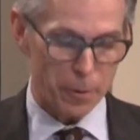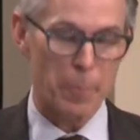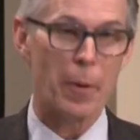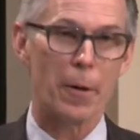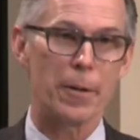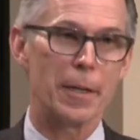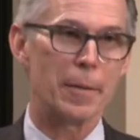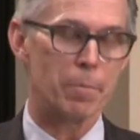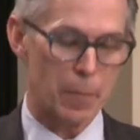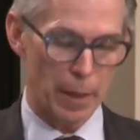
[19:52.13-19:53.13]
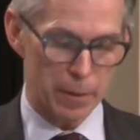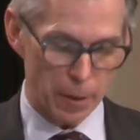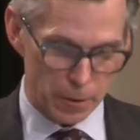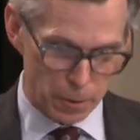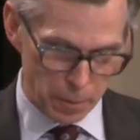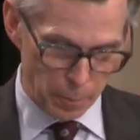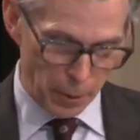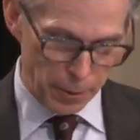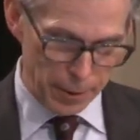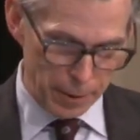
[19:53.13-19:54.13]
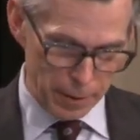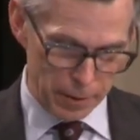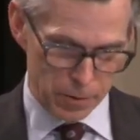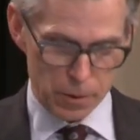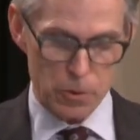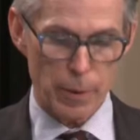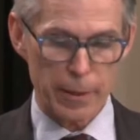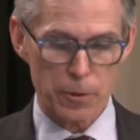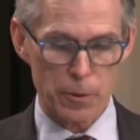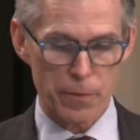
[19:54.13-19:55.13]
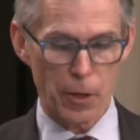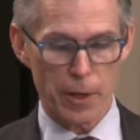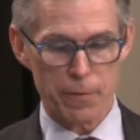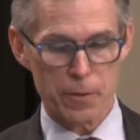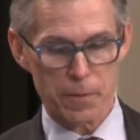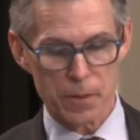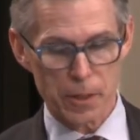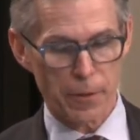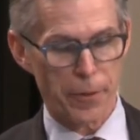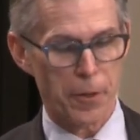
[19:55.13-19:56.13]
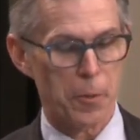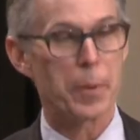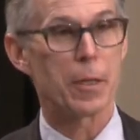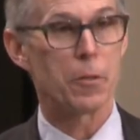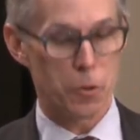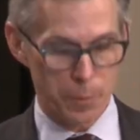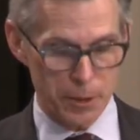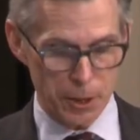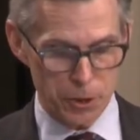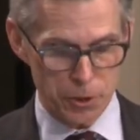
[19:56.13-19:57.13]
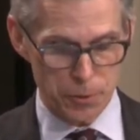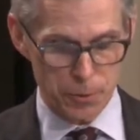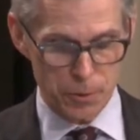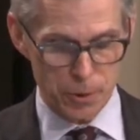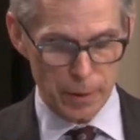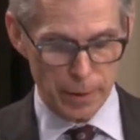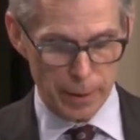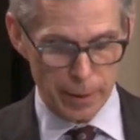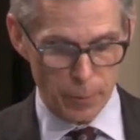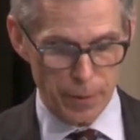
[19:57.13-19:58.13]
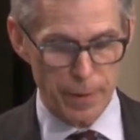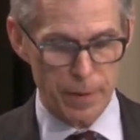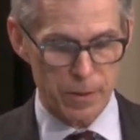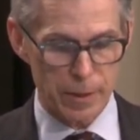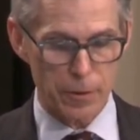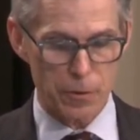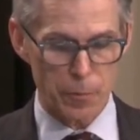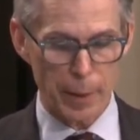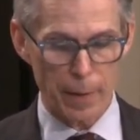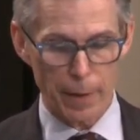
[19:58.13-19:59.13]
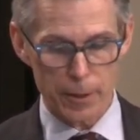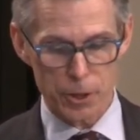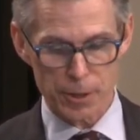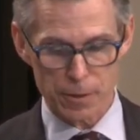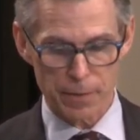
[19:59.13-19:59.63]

Lombardi, and Dr. Lombardi is the director of the Office of Cell Therapy and Human Tissues within the Center of Biologics